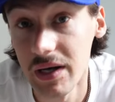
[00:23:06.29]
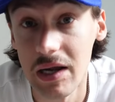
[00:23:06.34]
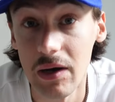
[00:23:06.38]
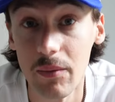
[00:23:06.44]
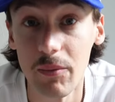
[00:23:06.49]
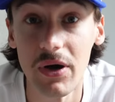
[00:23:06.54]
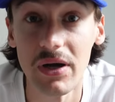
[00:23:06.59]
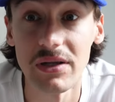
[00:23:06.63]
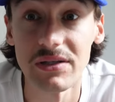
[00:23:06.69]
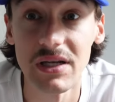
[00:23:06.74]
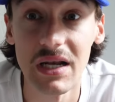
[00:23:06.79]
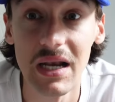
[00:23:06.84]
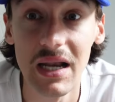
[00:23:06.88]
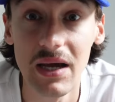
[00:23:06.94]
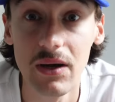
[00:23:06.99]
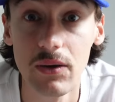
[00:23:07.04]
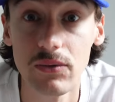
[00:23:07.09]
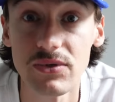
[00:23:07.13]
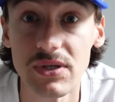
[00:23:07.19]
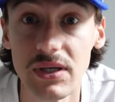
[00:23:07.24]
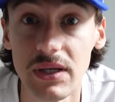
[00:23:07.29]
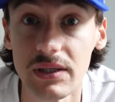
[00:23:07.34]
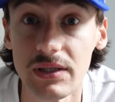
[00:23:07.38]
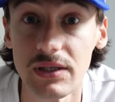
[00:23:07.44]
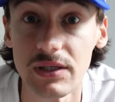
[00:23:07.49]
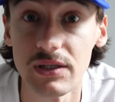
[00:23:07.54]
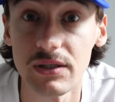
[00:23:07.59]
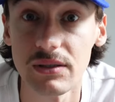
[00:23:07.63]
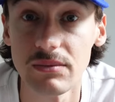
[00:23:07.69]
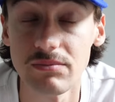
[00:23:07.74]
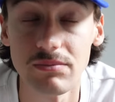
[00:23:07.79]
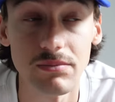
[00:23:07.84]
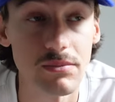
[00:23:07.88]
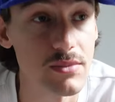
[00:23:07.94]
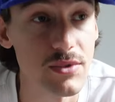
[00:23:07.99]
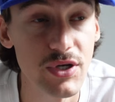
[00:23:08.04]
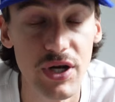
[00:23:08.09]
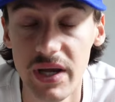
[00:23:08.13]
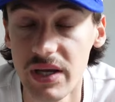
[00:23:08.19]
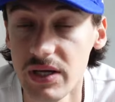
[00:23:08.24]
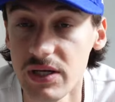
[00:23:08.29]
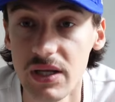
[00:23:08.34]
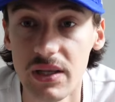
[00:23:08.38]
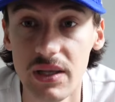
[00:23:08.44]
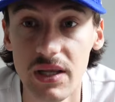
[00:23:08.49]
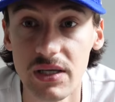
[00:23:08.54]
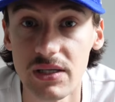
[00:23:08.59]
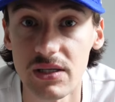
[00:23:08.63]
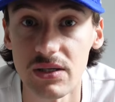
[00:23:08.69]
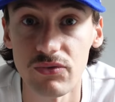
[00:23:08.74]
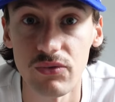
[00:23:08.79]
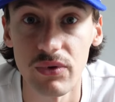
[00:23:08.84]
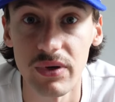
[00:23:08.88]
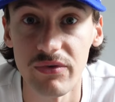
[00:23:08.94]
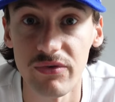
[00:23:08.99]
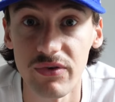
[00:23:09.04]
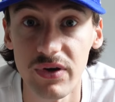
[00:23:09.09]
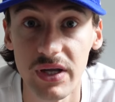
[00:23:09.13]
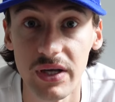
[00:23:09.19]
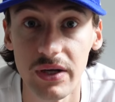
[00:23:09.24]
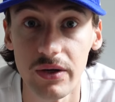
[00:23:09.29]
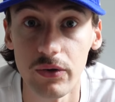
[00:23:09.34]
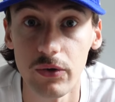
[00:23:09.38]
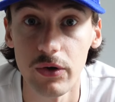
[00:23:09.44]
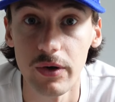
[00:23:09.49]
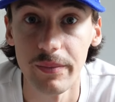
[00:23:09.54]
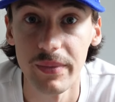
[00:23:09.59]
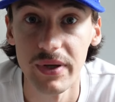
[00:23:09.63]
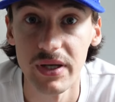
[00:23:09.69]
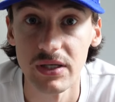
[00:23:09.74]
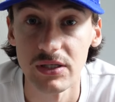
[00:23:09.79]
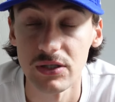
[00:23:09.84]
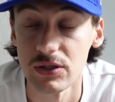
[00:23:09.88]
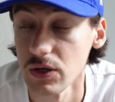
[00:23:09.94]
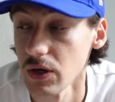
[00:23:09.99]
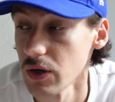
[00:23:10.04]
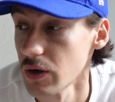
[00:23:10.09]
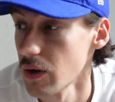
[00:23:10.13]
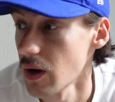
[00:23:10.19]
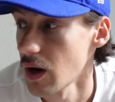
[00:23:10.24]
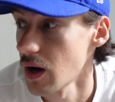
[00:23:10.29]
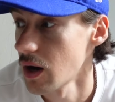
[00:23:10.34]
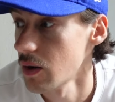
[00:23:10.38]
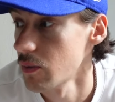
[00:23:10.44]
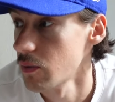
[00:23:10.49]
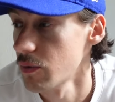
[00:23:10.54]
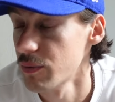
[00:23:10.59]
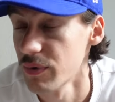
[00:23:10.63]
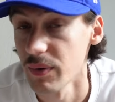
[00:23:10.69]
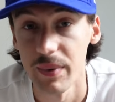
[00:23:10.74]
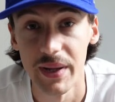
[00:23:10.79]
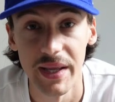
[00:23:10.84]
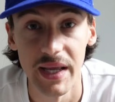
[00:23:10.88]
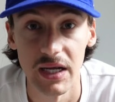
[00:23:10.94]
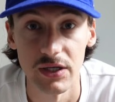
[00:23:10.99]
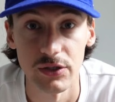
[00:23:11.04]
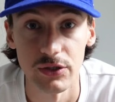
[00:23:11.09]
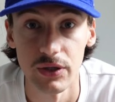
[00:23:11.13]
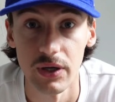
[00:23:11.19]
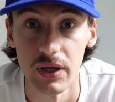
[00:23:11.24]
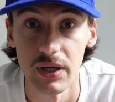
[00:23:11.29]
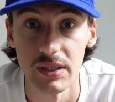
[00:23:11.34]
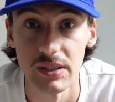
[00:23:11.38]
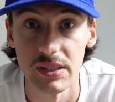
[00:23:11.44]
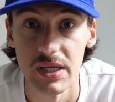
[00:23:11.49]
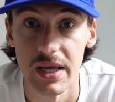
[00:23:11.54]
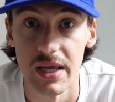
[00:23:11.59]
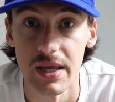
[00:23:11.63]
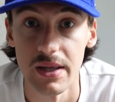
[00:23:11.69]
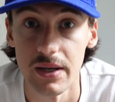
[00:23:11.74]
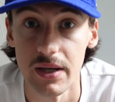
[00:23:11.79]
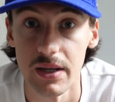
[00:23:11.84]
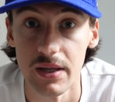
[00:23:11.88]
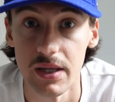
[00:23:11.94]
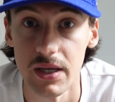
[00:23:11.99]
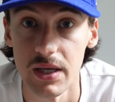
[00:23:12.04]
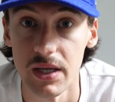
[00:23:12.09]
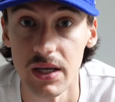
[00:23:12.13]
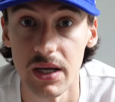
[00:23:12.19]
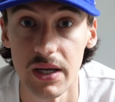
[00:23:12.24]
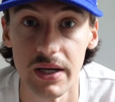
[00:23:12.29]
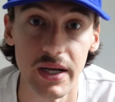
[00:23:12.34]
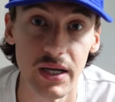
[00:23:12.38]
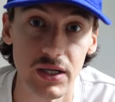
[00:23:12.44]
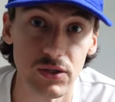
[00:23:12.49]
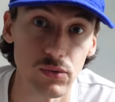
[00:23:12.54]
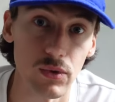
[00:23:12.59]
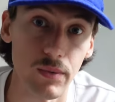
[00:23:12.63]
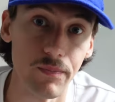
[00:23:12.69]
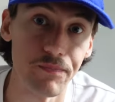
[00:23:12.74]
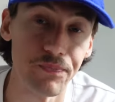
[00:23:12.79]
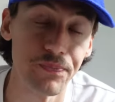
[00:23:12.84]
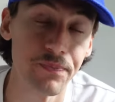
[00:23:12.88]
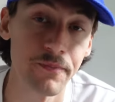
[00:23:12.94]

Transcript: and out behind the clouds and changing this. It's really fucking annoying me. So I will probably catch you guys in the next one.